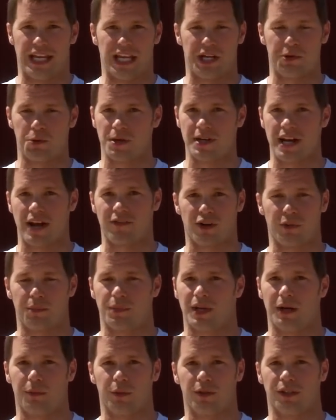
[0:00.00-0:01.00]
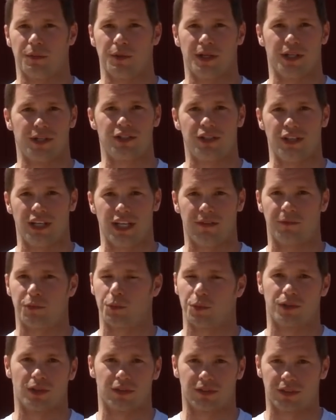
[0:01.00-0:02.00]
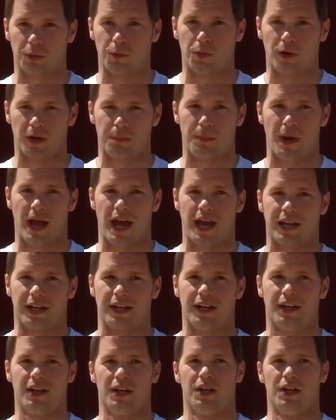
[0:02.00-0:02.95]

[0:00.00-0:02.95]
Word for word: It would never be able to be achieved with just a wood peg.